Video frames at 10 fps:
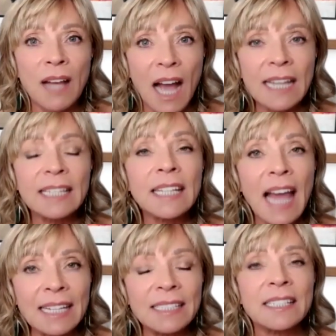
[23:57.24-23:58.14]
I
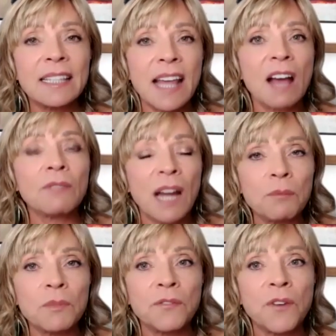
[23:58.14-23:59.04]
lightened that
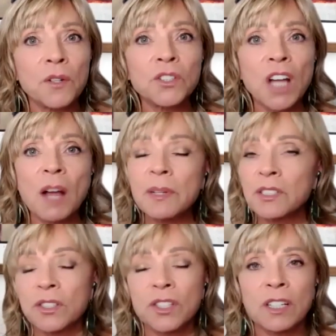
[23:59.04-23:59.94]
right with Photoshop. I
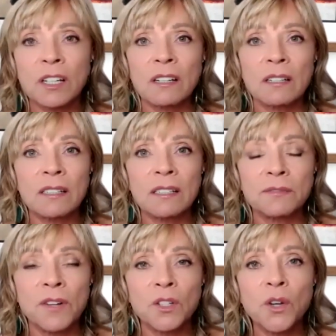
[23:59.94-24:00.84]
just took a, a,
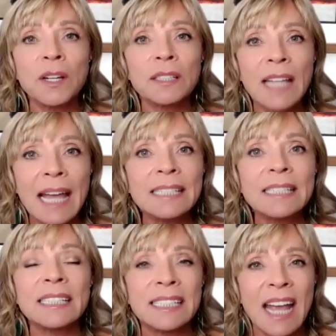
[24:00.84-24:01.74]
photo, lightened
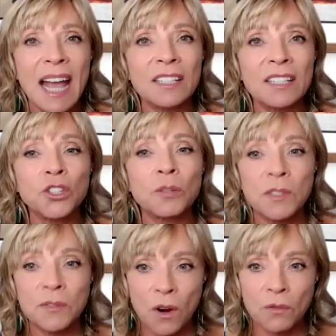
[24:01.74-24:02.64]
it a tad in
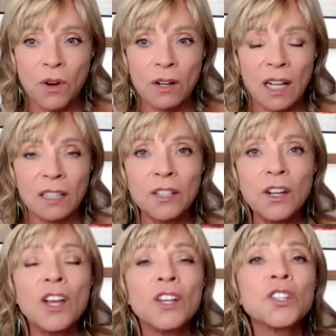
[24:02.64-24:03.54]
terms of overall color.
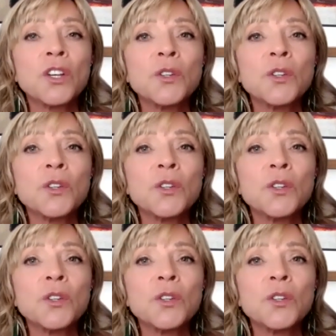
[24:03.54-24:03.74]
So